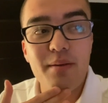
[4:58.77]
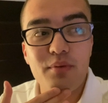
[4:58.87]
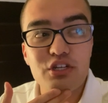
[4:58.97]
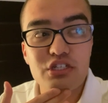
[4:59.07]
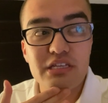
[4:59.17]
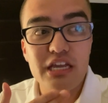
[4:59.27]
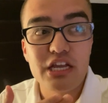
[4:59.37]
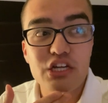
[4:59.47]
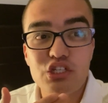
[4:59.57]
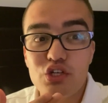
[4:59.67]
which is
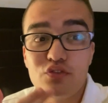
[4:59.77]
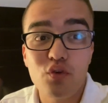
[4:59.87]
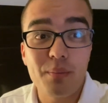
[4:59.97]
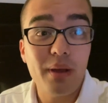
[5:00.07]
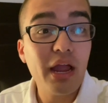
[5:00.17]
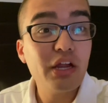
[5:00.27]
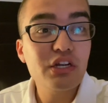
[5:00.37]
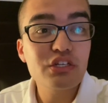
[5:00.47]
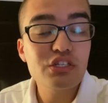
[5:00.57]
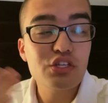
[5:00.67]
here to Fort
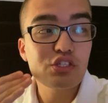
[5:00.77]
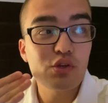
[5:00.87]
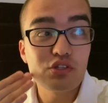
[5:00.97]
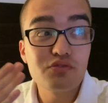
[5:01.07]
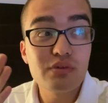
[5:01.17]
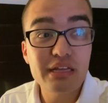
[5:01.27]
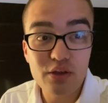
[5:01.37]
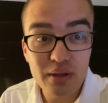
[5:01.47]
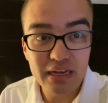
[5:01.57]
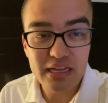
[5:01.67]
Myers. So it's really
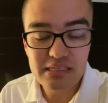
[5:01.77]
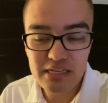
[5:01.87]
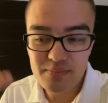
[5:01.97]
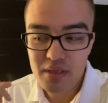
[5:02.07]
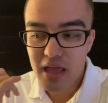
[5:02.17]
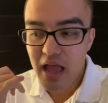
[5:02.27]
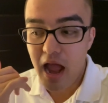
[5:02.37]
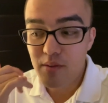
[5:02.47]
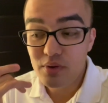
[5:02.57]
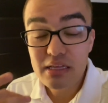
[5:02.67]
quick and easy.
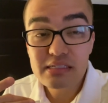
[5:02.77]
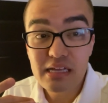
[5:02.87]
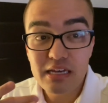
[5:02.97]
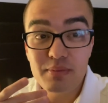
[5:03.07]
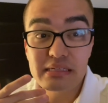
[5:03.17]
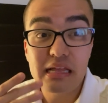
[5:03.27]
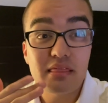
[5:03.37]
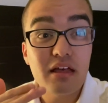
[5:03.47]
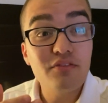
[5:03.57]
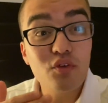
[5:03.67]
I'm really excited because I
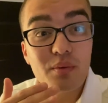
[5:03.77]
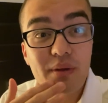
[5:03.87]
love Fort